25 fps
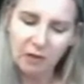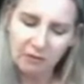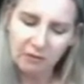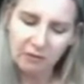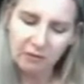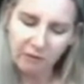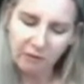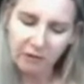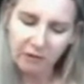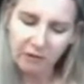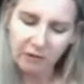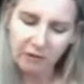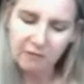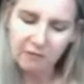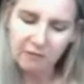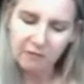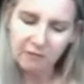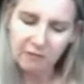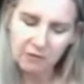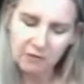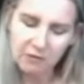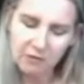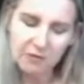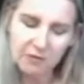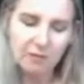very
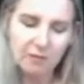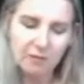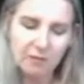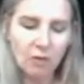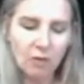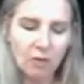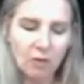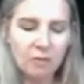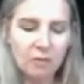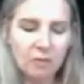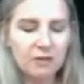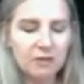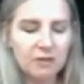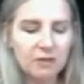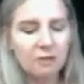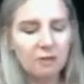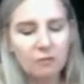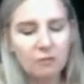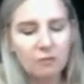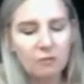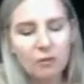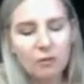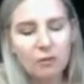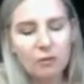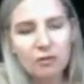confused at the moment, so if
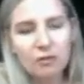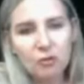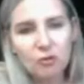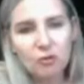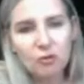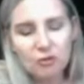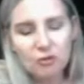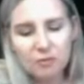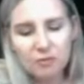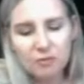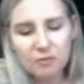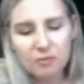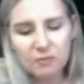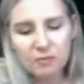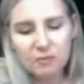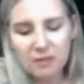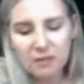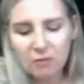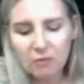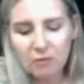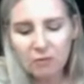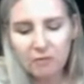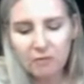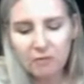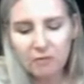you want to talk to
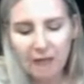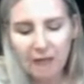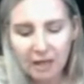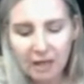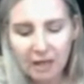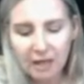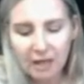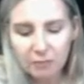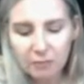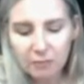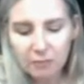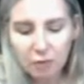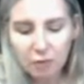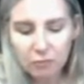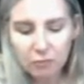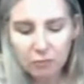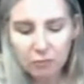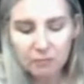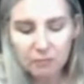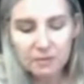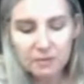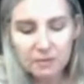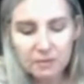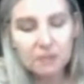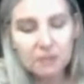someone about your
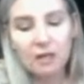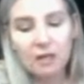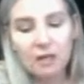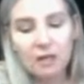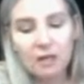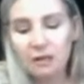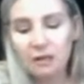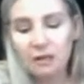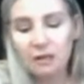problems,